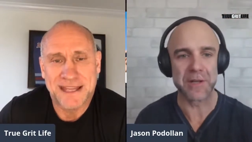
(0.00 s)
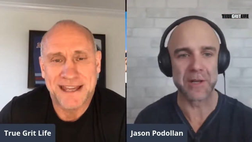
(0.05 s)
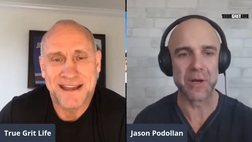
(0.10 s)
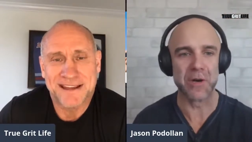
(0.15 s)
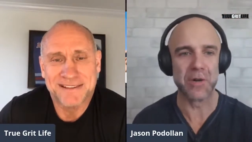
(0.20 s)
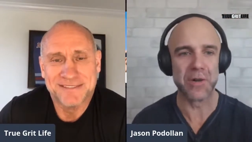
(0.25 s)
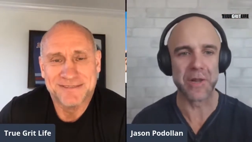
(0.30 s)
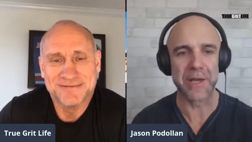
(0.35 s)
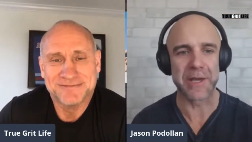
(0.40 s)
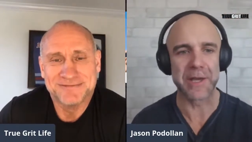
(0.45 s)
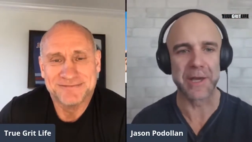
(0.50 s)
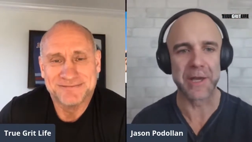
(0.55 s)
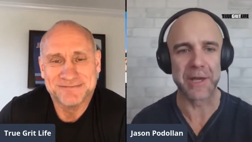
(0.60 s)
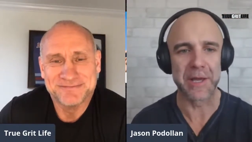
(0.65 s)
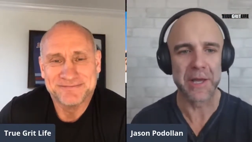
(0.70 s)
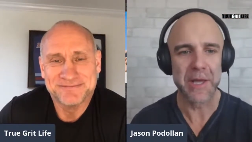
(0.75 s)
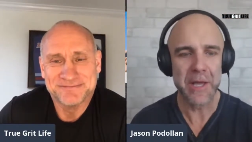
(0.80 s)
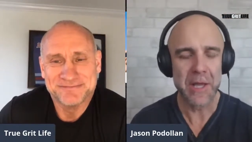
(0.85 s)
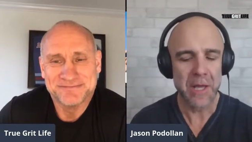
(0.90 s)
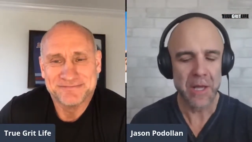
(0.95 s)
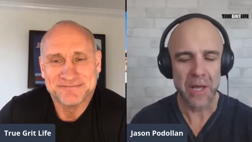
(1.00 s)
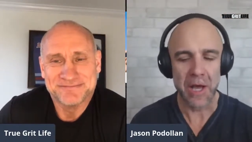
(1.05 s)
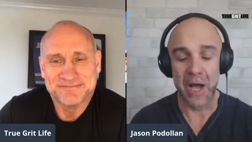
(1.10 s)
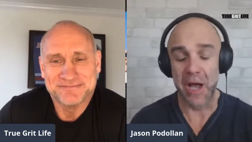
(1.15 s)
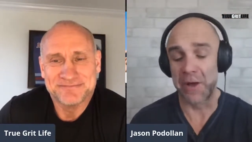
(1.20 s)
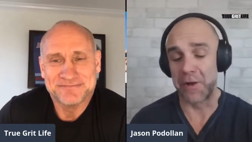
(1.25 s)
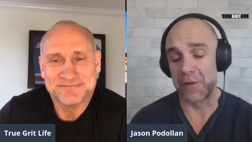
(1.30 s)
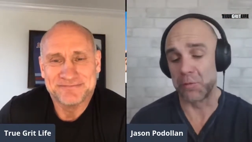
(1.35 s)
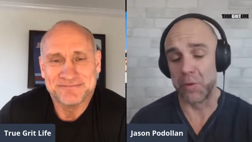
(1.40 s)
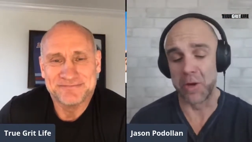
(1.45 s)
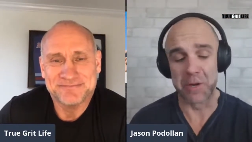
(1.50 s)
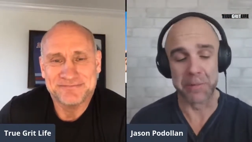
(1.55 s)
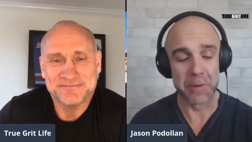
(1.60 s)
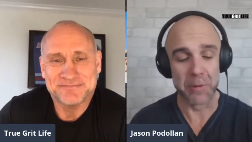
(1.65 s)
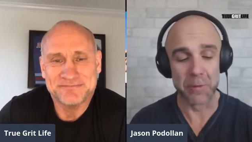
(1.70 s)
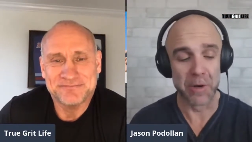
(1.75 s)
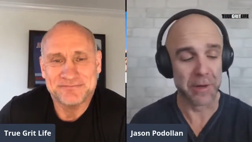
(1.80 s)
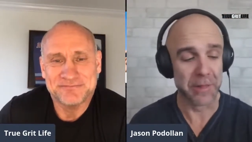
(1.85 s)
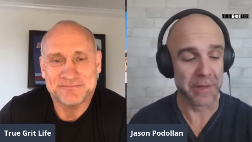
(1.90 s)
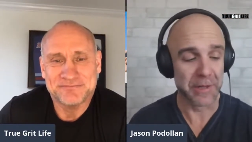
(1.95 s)
Speaker 1: You know, like I, I just wanted to
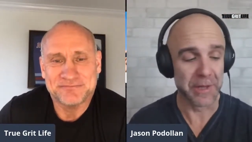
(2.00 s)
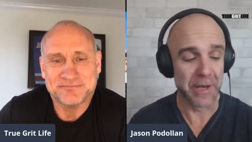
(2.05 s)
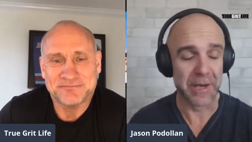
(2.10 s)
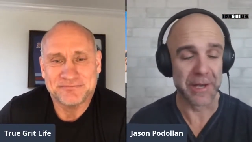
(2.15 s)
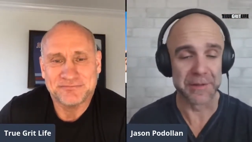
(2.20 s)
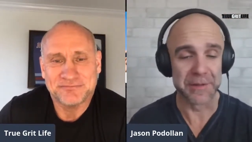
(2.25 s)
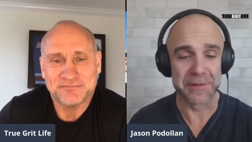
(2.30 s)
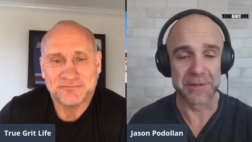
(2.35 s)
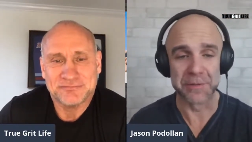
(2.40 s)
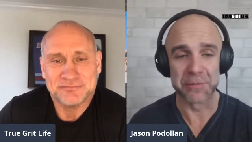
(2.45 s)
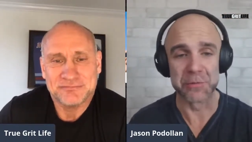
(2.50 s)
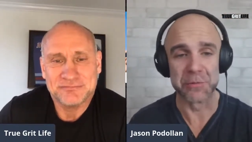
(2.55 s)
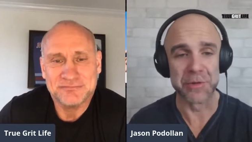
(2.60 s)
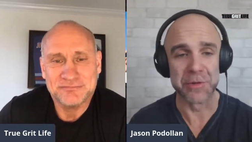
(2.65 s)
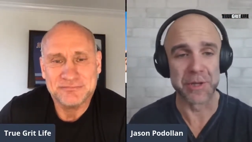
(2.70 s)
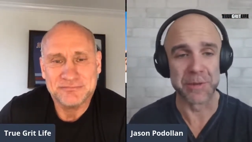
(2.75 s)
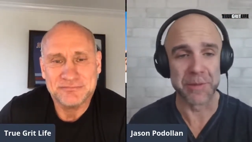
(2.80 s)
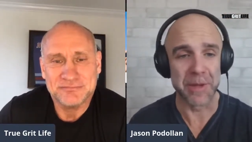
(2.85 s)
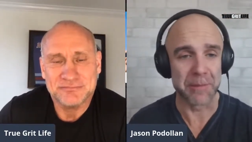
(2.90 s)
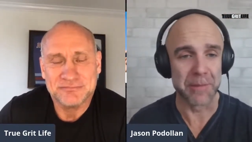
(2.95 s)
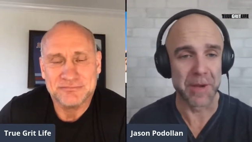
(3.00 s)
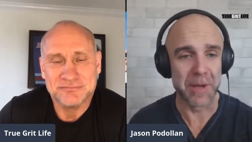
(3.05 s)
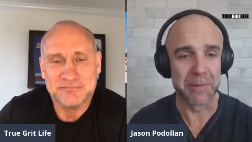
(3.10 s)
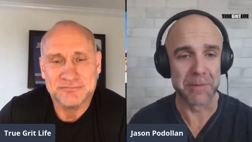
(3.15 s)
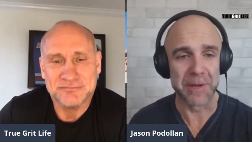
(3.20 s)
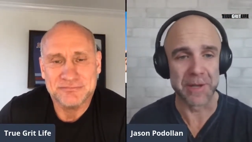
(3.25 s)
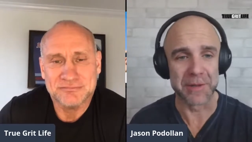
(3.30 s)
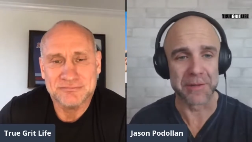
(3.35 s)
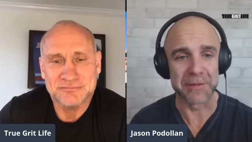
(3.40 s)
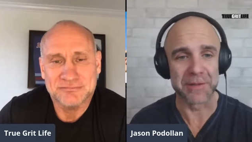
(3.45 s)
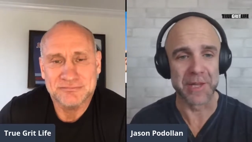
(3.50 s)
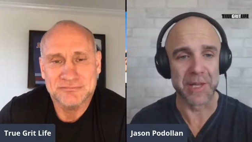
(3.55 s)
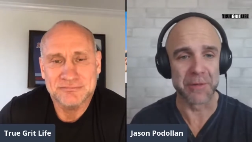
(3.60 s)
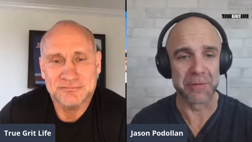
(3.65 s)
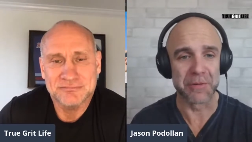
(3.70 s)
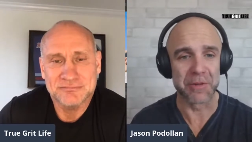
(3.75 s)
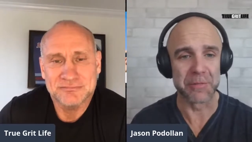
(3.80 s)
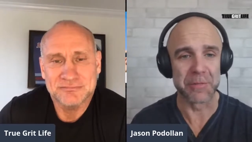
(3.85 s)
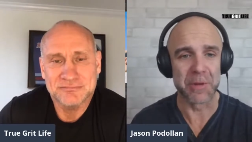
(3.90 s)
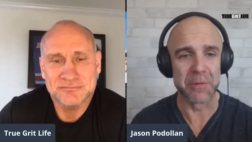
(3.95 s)
be one of the guys. That was really like my biggest
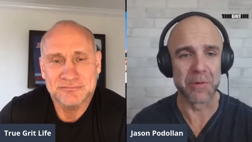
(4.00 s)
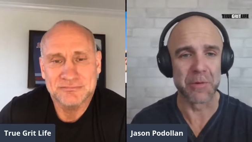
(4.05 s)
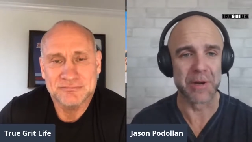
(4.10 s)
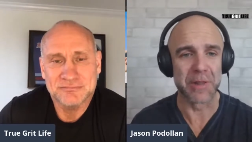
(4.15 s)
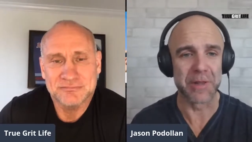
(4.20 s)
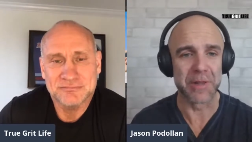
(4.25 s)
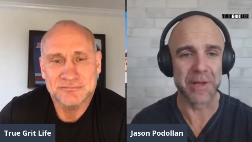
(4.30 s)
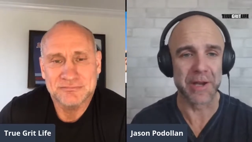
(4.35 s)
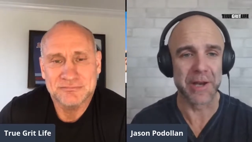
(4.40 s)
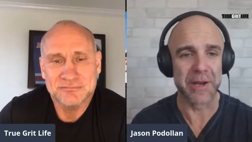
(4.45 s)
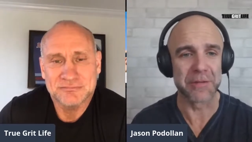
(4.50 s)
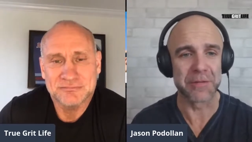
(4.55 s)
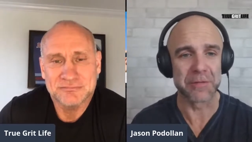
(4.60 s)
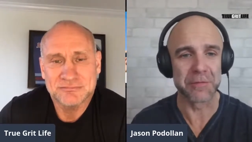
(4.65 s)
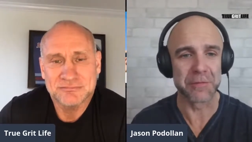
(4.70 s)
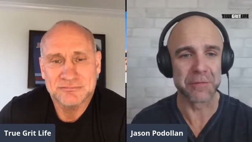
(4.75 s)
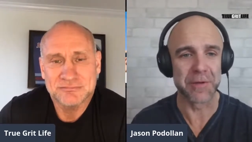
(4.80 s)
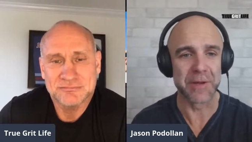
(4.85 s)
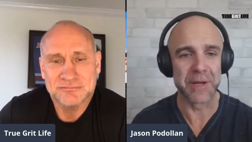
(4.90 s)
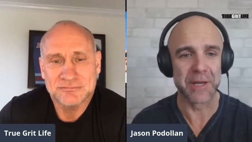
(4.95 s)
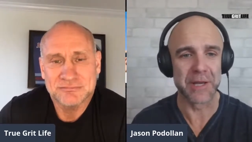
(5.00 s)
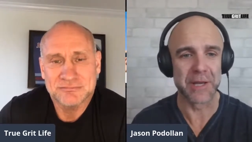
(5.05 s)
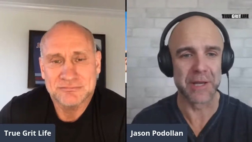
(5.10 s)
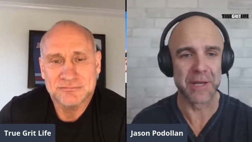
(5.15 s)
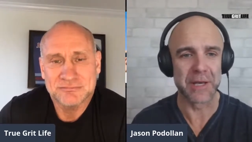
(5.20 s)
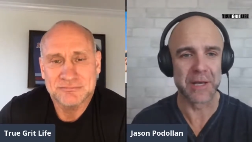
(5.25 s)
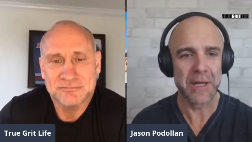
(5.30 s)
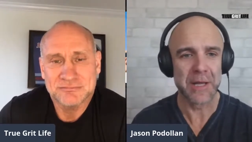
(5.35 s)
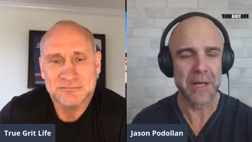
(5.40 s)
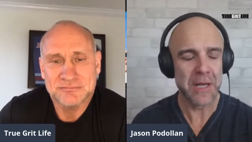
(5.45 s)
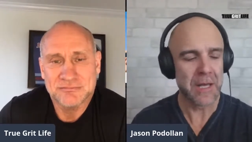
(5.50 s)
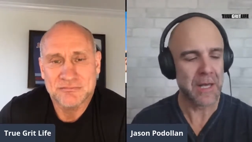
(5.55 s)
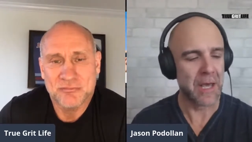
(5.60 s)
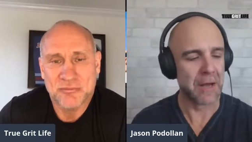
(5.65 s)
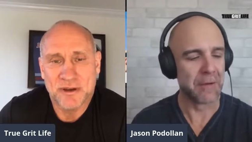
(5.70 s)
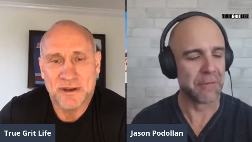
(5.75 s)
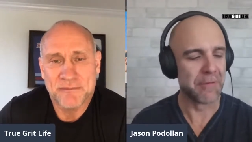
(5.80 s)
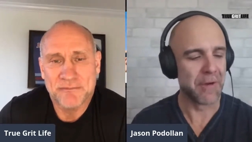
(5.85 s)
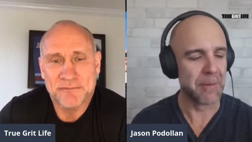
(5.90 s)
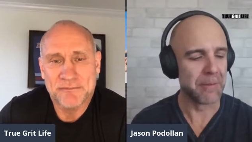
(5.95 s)
thing was to be one of the guys and fit in and
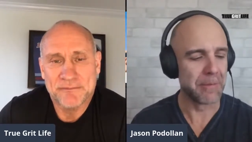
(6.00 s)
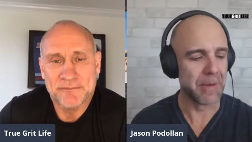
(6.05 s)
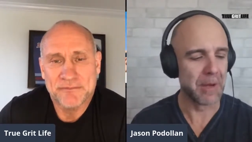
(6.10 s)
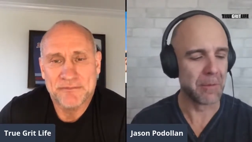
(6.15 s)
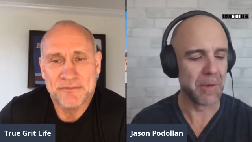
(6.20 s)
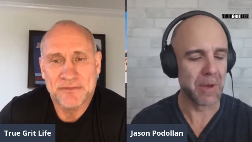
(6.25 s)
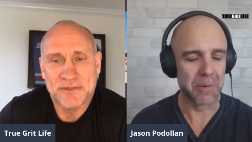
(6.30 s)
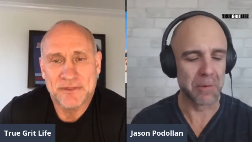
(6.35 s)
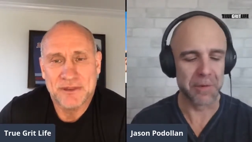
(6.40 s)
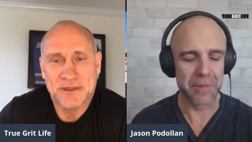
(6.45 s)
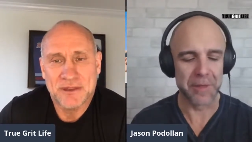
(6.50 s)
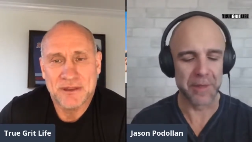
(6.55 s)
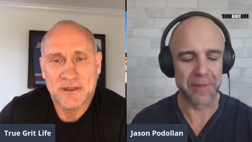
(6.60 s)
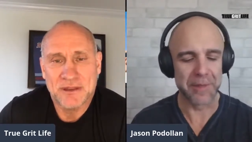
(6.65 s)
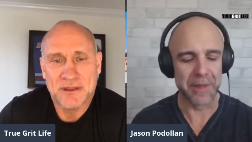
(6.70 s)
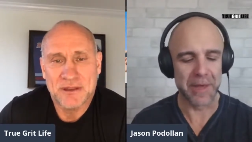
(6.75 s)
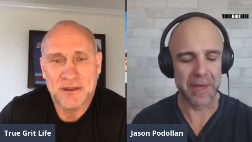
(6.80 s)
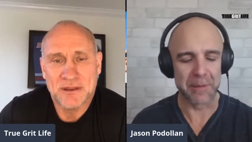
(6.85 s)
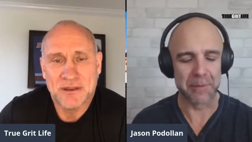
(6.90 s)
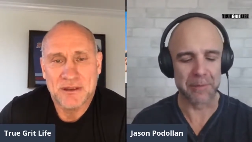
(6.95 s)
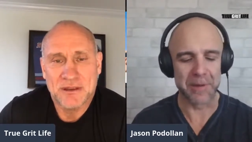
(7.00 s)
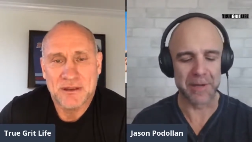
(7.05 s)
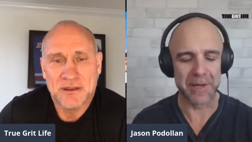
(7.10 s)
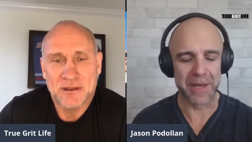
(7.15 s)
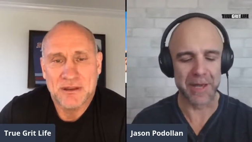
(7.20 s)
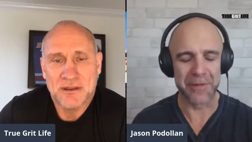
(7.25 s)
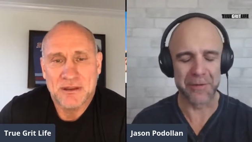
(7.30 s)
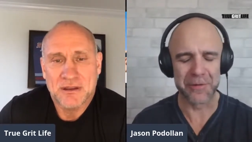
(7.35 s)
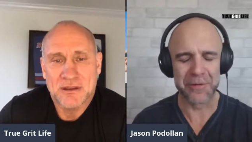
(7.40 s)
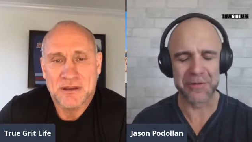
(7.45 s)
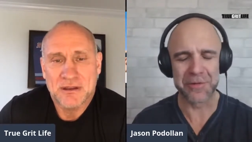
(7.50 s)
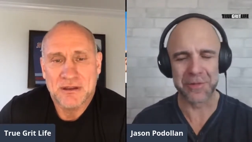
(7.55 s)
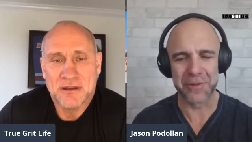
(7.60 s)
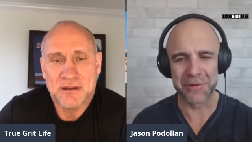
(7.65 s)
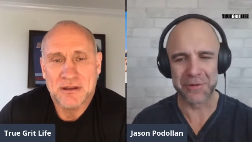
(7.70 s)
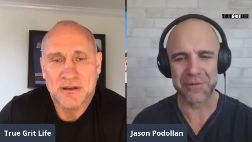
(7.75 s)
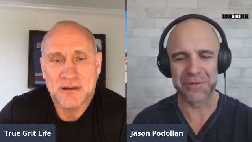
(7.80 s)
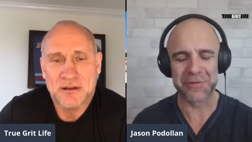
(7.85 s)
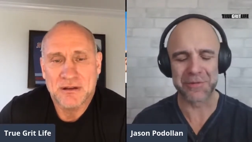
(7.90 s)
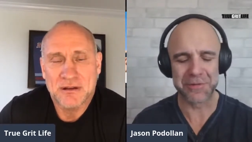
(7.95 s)
and find my way within that. But yeah, there's
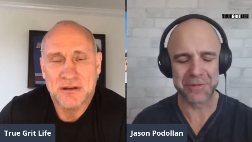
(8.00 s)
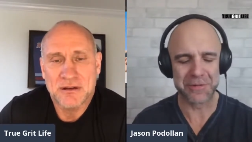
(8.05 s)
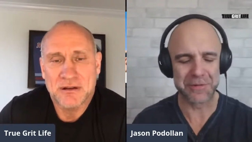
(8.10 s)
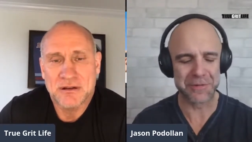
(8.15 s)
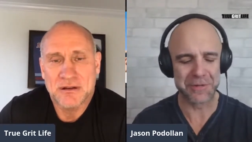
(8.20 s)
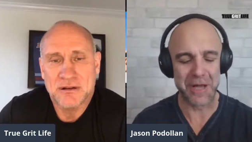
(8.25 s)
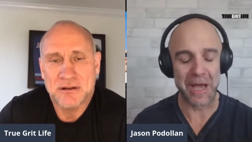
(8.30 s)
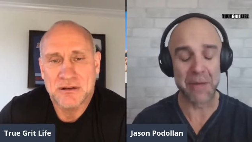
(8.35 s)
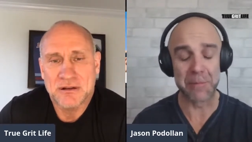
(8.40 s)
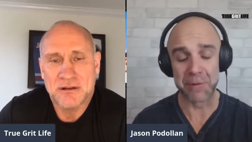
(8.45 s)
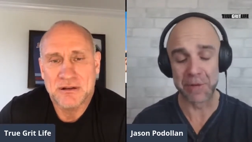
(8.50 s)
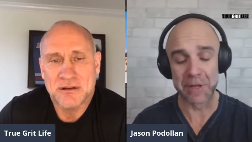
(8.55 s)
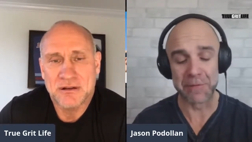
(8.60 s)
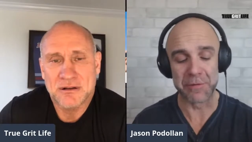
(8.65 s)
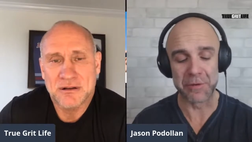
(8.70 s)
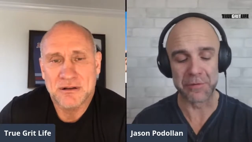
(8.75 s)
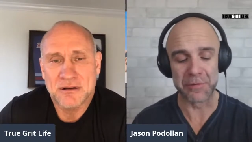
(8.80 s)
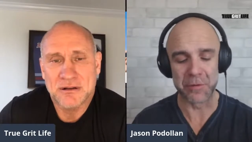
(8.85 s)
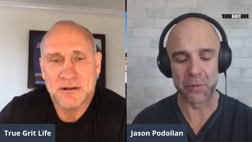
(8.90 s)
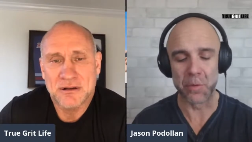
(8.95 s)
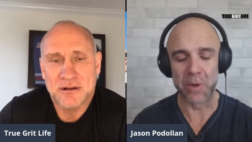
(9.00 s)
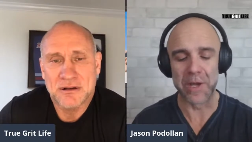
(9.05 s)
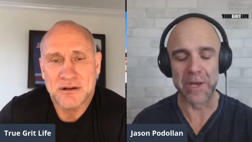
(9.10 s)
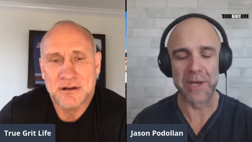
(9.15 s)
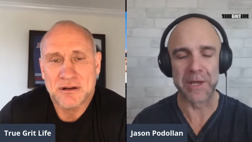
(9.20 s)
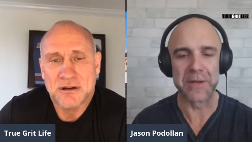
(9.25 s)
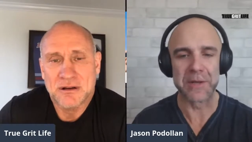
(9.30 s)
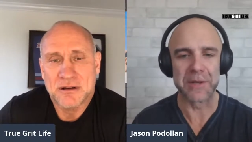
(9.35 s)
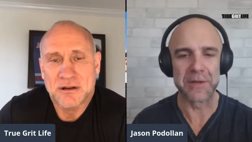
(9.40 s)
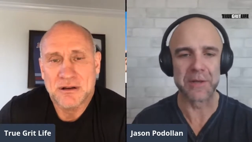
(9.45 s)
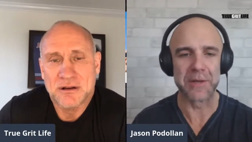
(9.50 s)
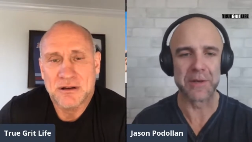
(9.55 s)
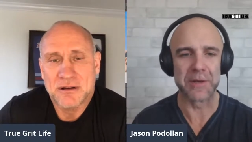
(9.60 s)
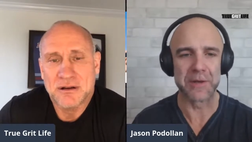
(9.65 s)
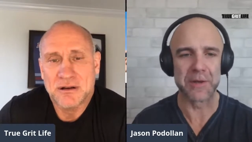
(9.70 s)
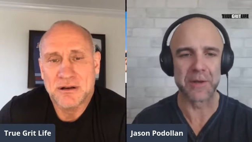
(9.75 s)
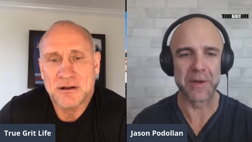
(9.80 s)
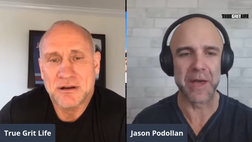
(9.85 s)
there's I believe there's a way to to